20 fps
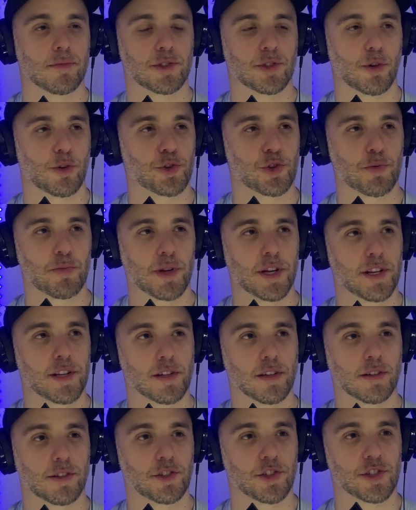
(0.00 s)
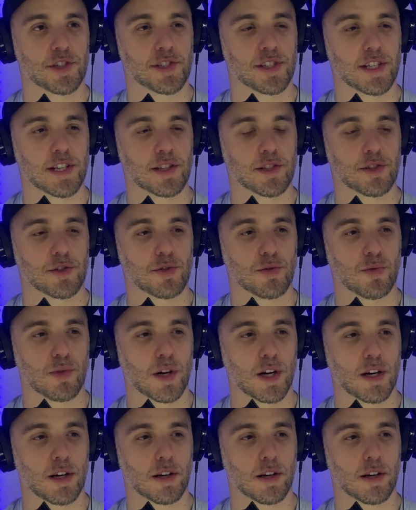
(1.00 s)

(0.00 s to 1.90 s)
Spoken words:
social media just needs to,